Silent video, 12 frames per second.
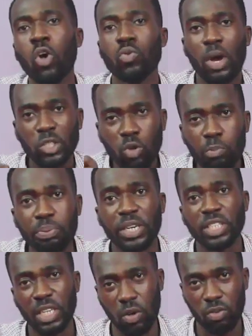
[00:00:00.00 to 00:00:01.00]
or you are still
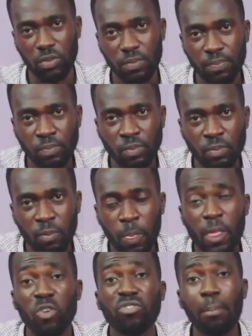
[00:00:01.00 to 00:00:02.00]
pressing on?
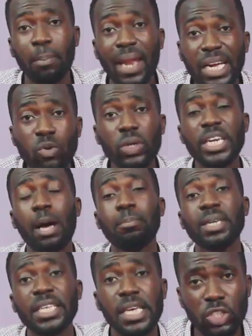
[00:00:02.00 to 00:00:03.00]
You've applied all the
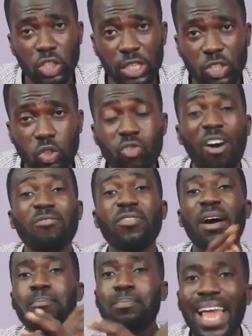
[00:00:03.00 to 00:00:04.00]
applications, you have
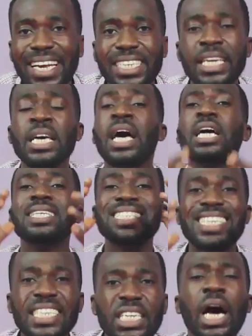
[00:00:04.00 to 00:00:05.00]
applied
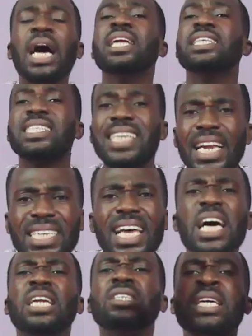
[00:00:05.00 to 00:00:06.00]
and did and
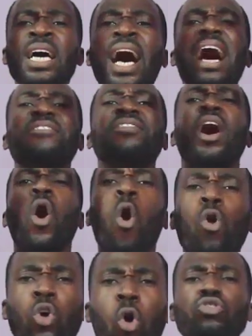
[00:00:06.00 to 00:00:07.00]
done and have
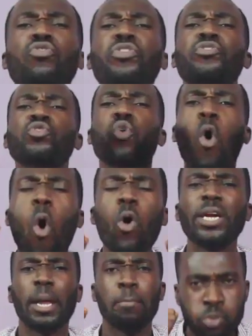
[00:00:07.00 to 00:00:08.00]
all gone through
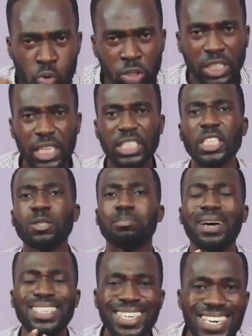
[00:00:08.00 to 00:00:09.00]
all the processes,
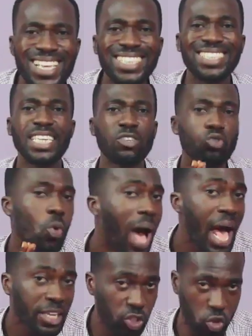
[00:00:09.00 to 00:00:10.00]
but the next thing to
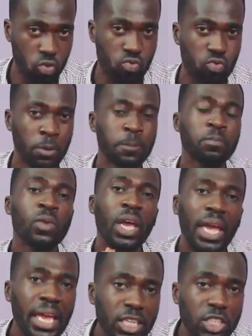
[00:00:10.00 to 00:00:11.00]
ask you
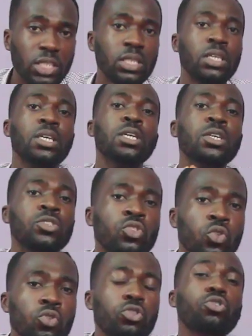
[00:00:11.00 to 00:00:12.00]
is,
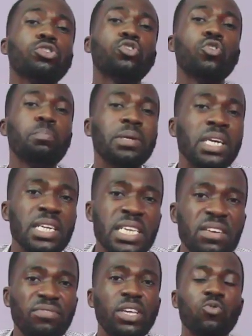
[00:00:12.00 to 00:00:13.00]
do you still
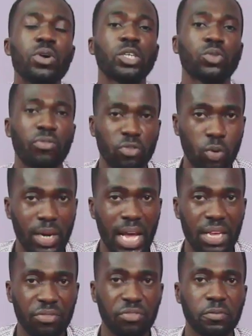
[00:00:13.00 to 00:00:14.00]
believe the words of your
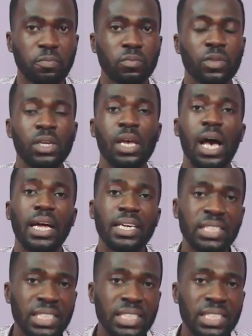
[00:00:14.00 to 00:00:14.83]
life? At a